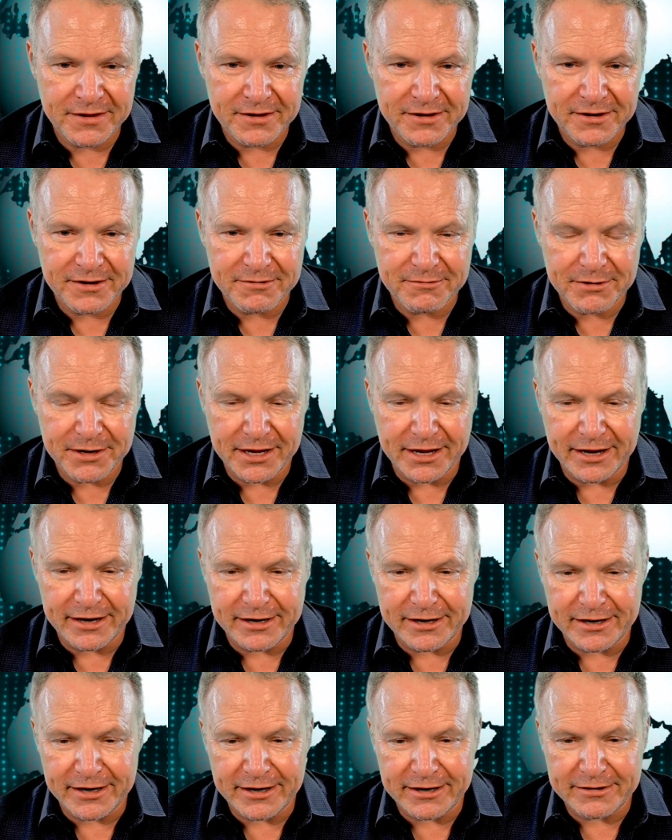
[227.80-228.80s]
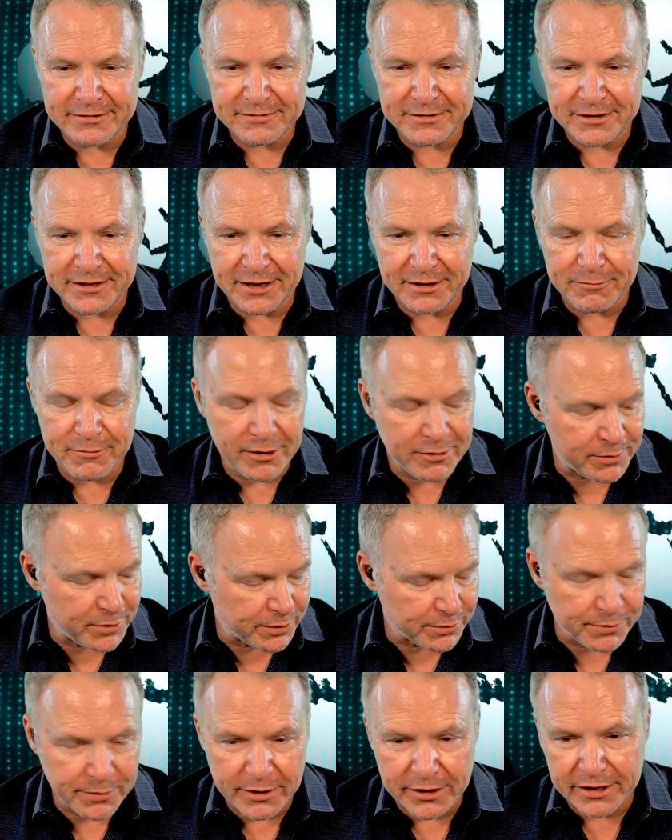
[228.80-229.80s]
We got it now. And then while we were
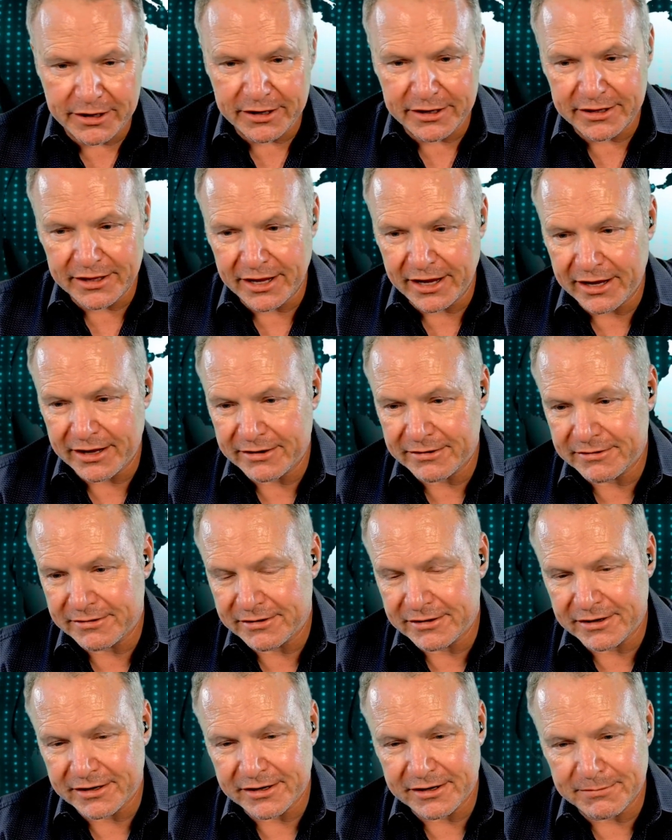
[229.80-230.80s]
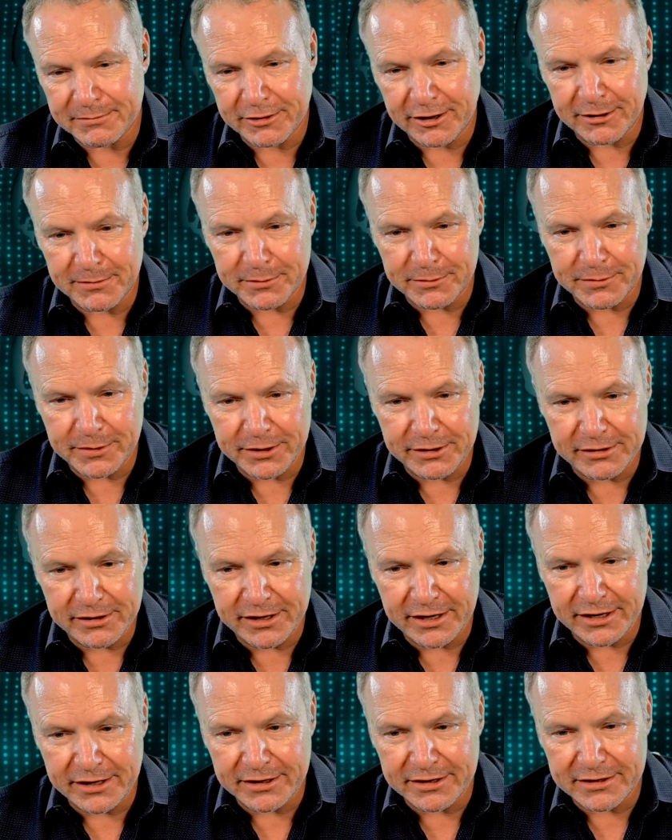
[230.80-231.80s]
working on that, Barb in
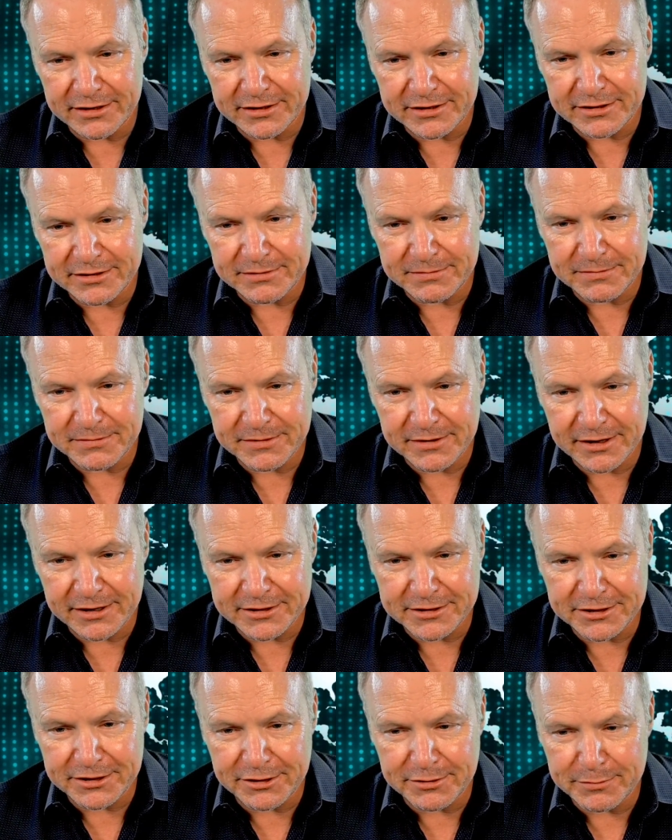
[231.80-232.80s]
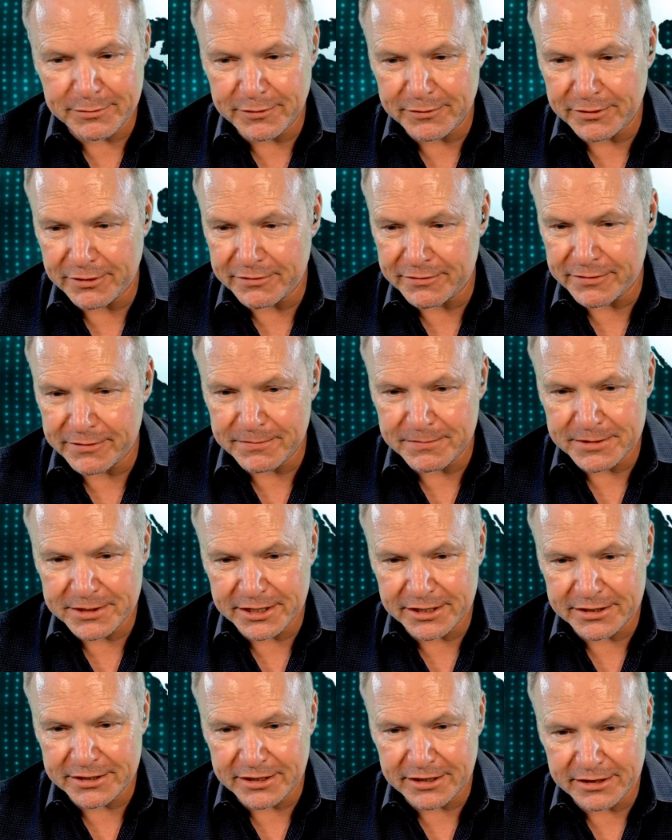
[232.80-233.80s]
Wonderland, I see you moved over from
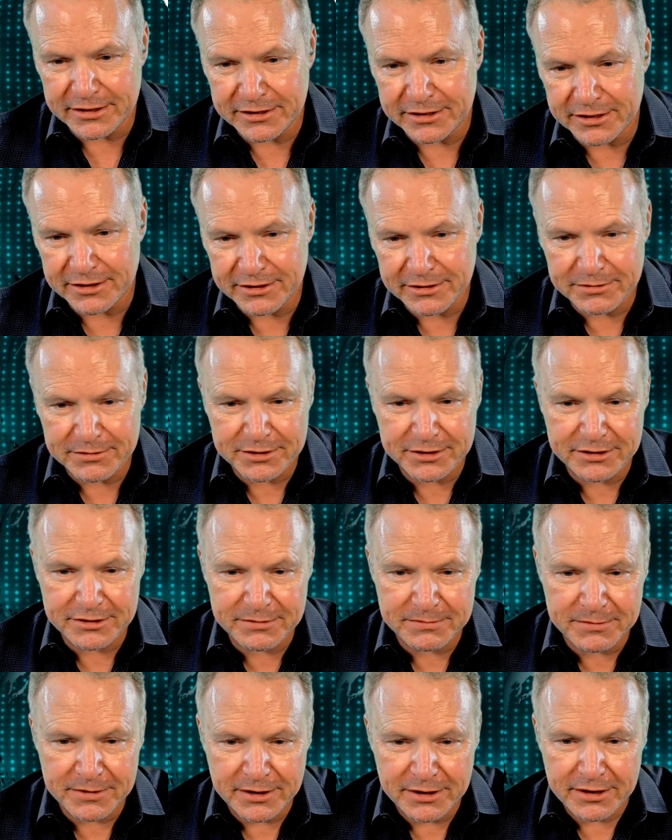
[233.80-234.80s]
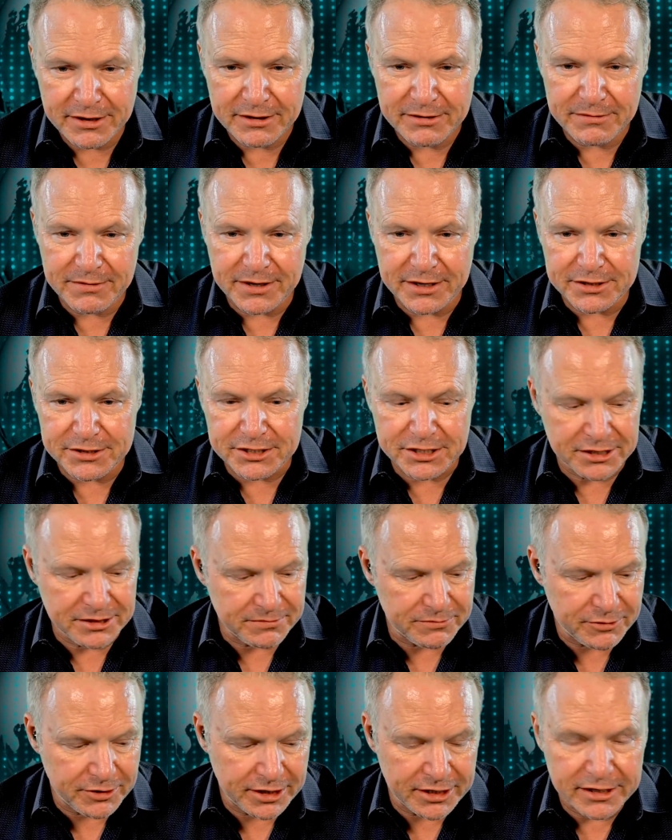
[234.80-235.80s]
TikTok to YouTube. We got Gene
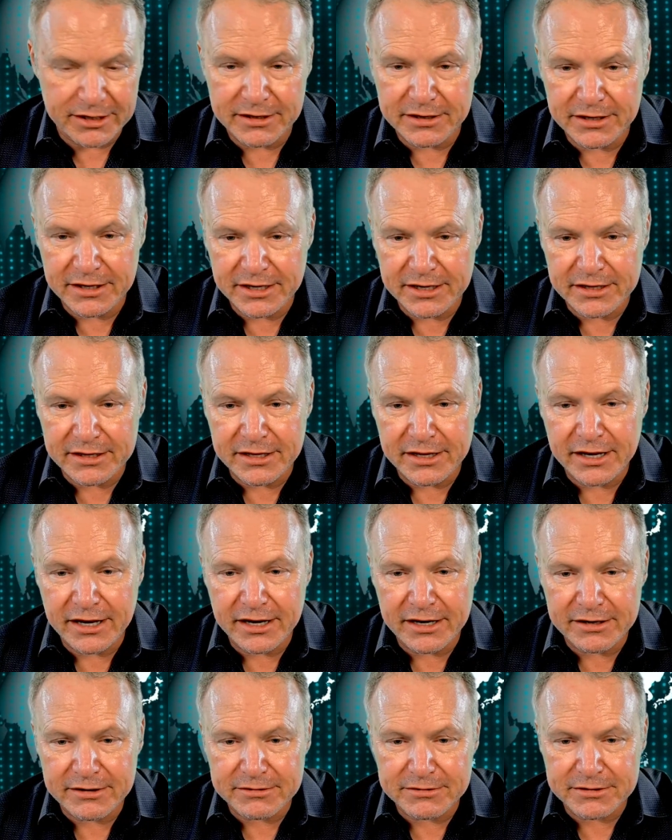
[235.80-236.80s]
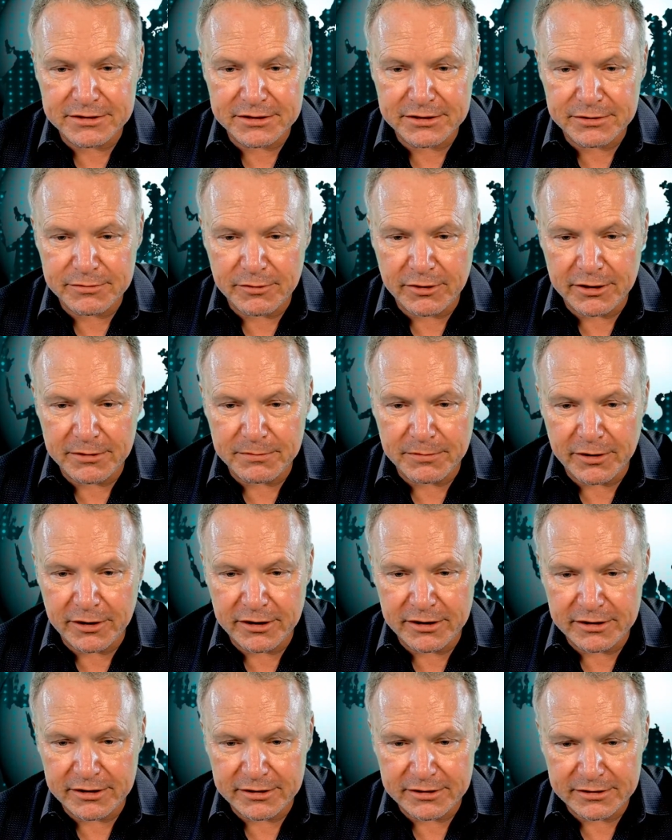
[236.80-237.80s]
Brennan in the house, Ron
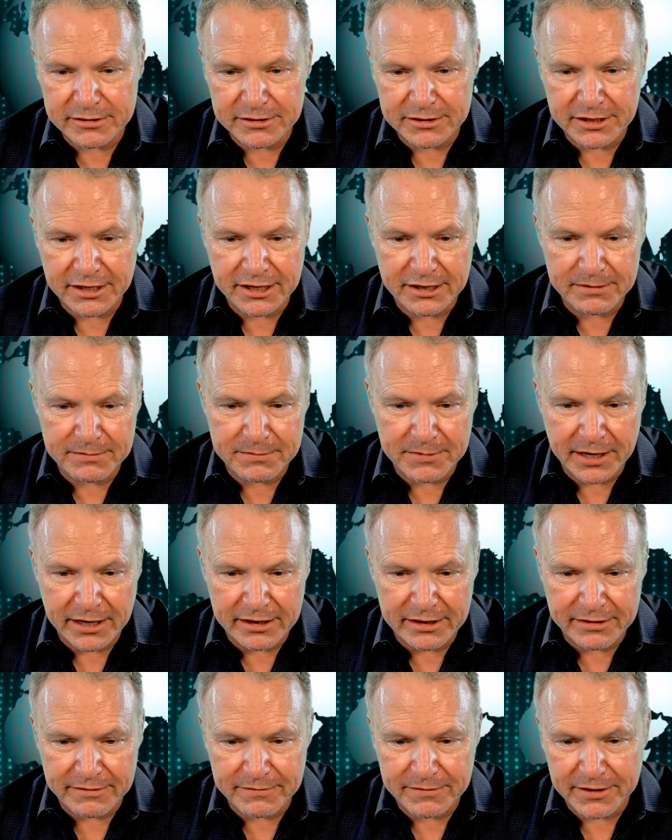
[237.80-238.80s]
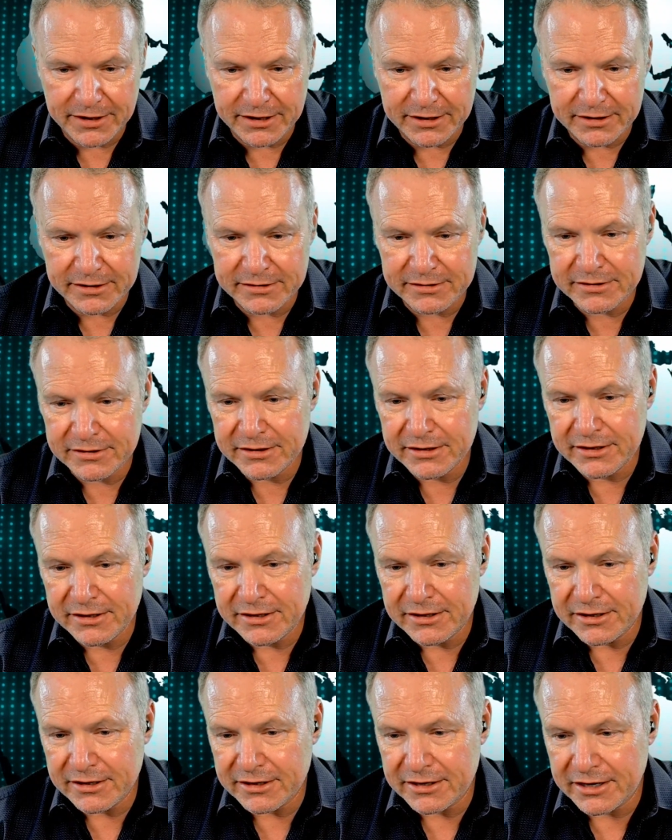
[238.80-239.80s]
Parker, Deb, Ali Fair.
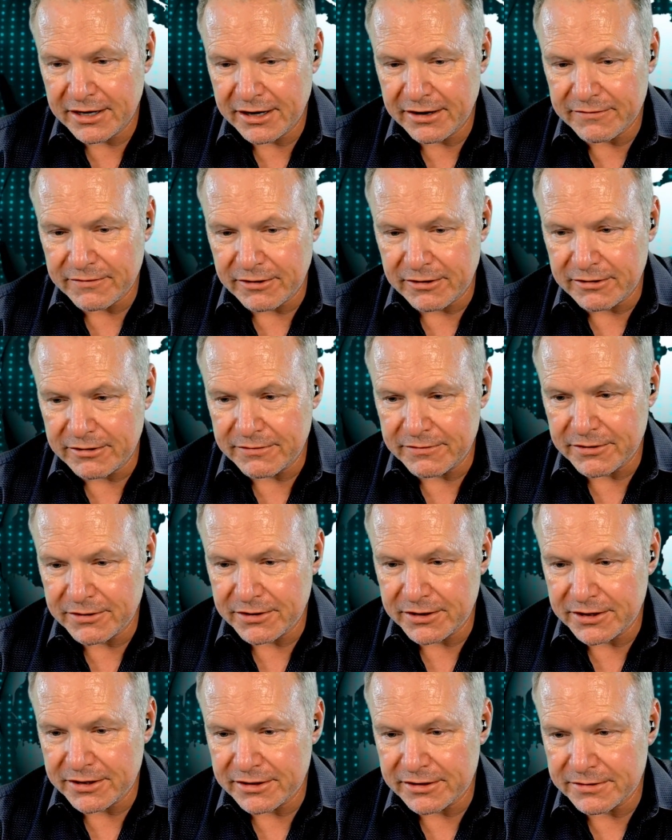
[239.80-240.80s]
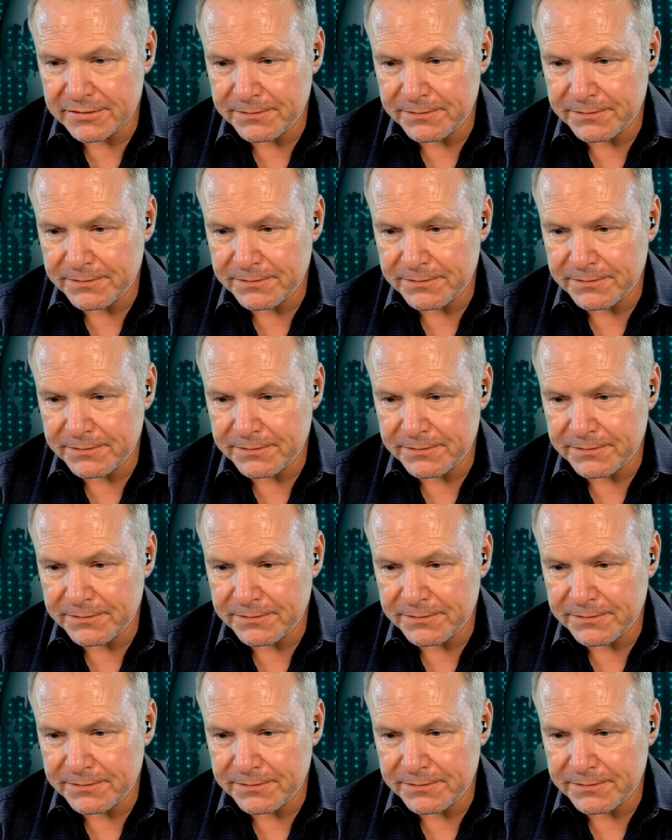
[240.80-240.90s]
Good to have all of you here.